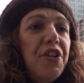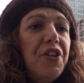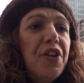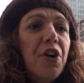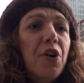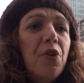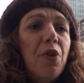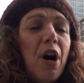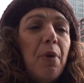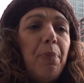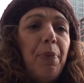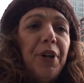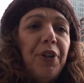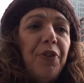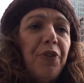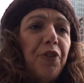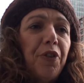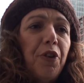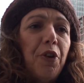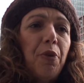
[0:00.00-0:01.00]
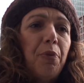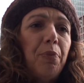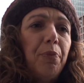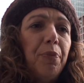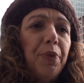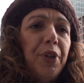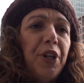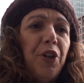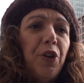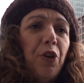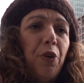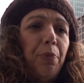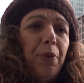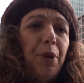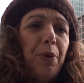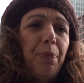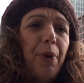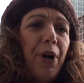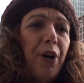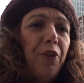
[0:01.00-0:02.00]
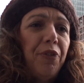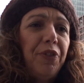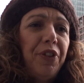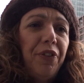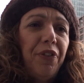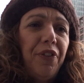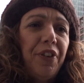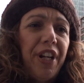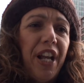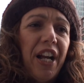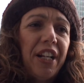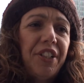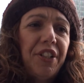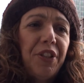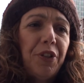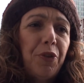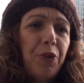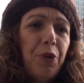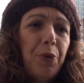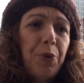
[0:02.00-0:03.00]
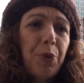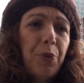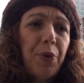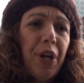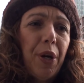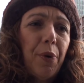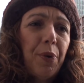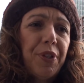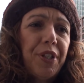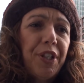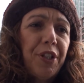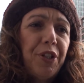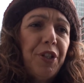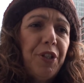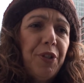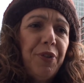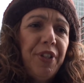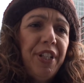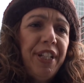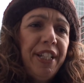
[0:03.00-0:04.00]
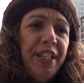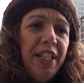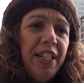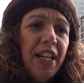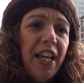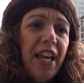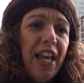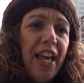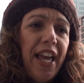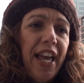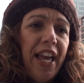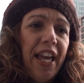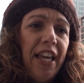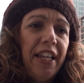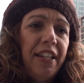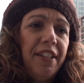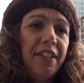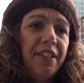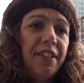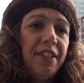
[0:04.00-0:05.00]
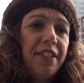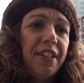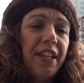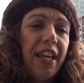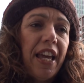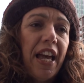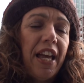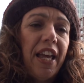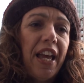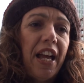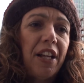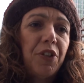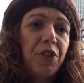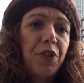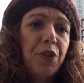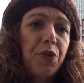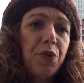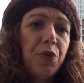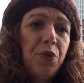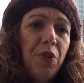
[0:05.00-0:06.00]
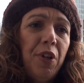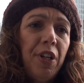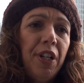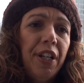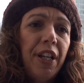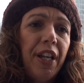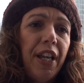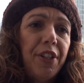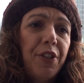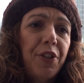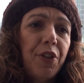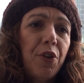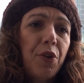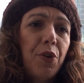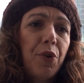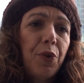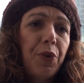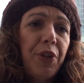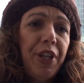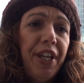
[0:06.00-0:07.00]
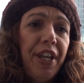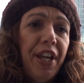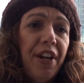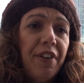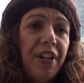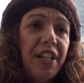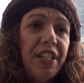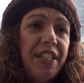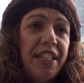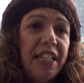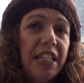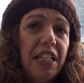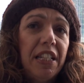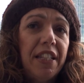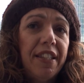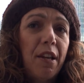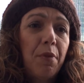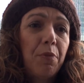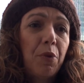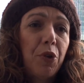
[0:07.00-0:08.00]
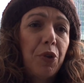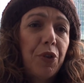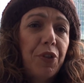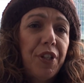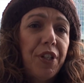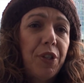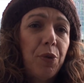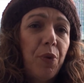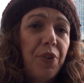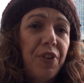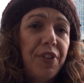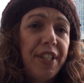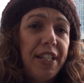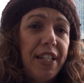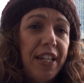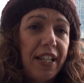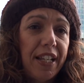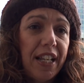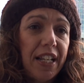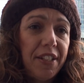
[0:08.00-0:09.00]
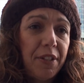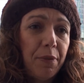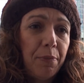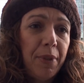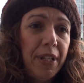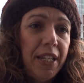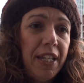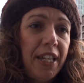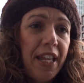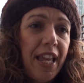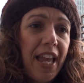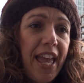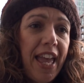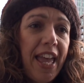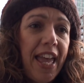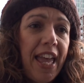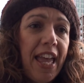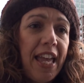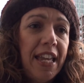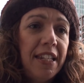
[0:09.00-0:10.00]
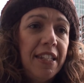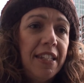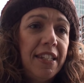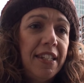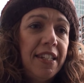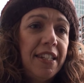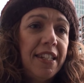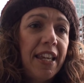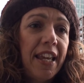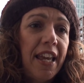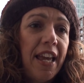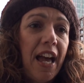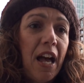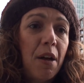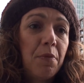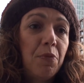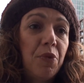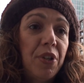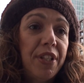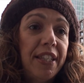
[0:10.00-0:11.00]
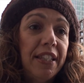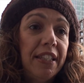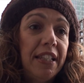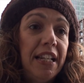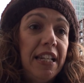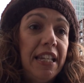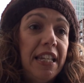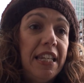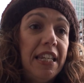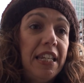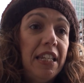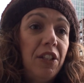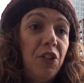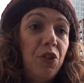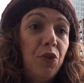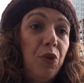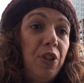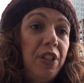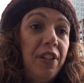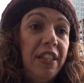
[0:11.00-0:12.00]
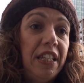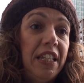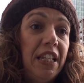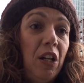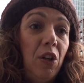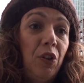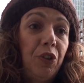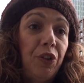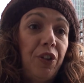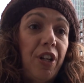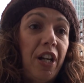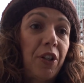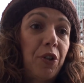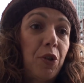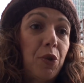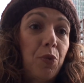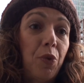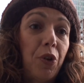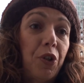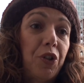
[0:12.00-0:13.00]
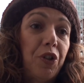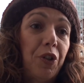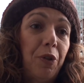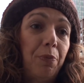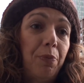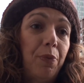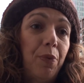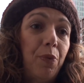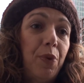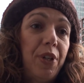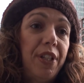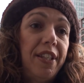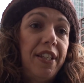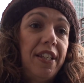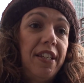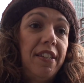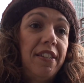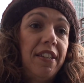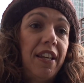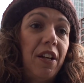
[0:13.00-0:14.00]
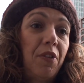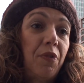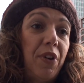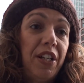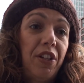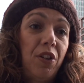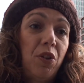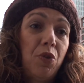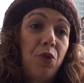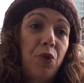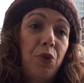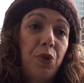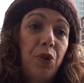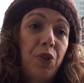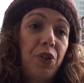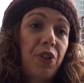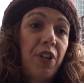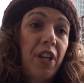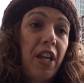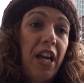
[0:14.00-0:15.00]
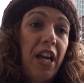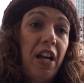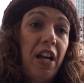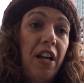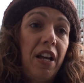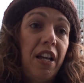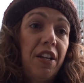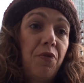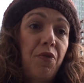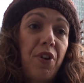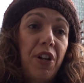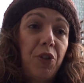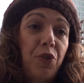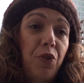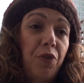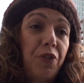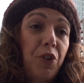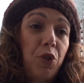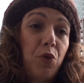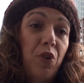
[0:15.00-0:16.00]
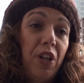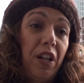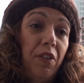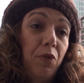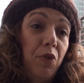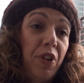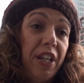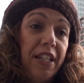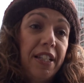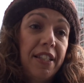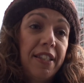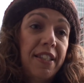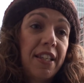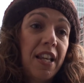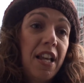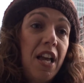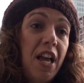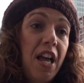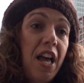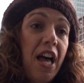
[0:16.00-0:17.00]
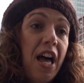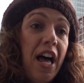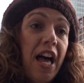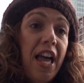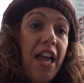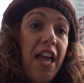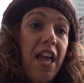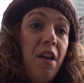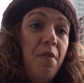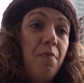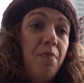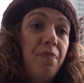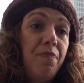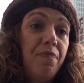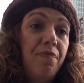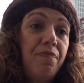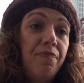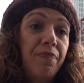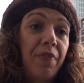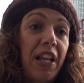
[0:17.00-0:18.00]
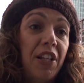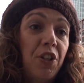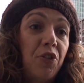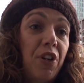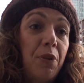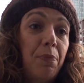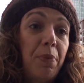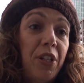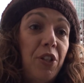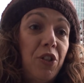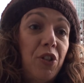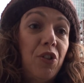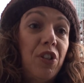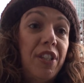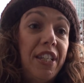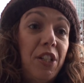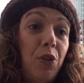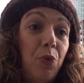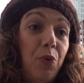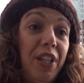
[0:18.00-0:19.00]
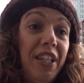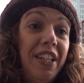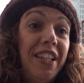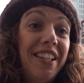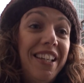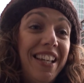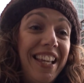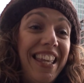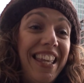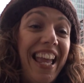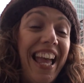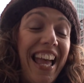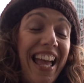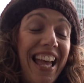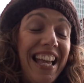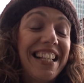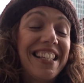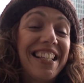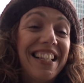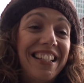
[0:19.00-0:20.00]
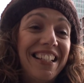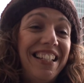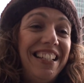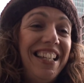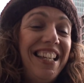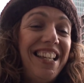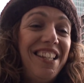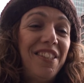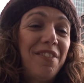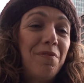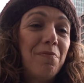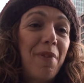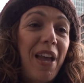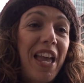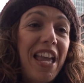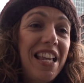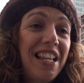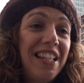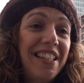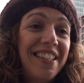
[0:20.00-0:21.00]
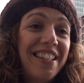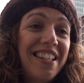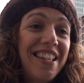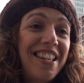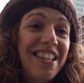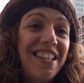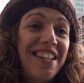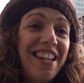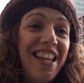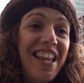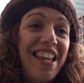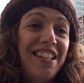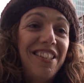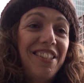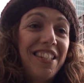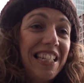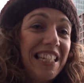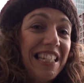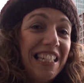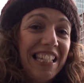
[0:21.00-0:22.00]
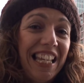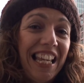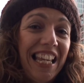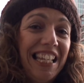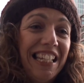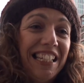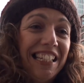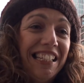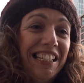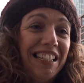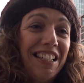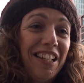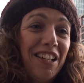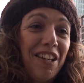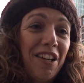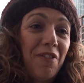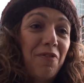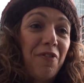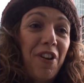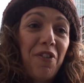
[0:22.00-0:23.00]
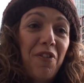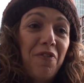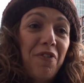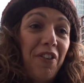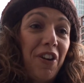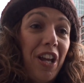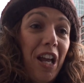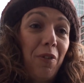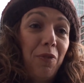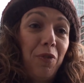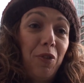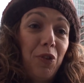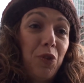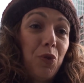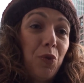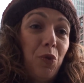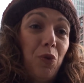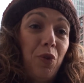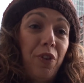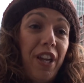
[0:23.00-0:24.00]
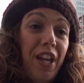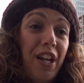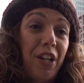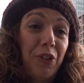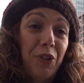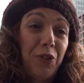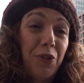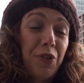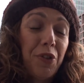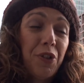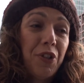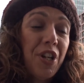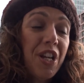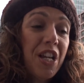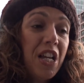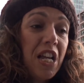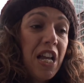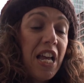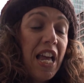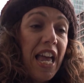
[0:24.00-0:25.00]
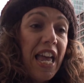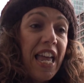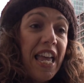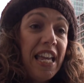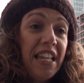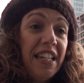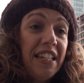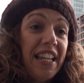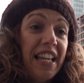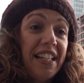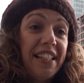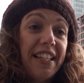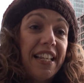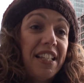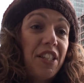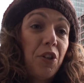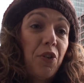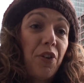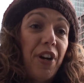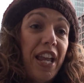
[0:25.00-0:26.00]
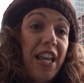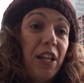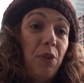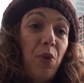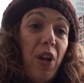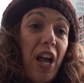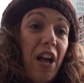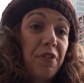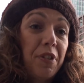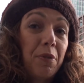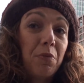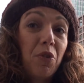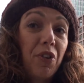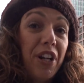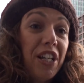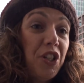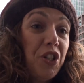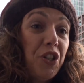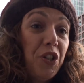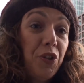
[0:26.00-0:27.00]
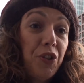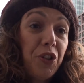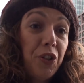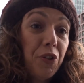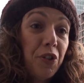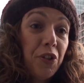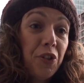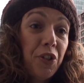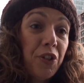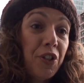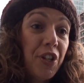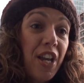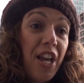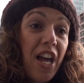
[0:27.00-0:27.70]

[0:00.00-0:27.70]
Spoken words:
No, apart from being part of different acting groups when I was at uni and at school. So here I did some courses with City Academy, and I'm recently doing the London Actors Workshop, which is a great course. It runs over 12 weeks. It's run by John Sidgwick. Yeah, exactly. He's amazing. He's dedicated. Very, very helpful to all the actors, and it's great. We have some great tutors.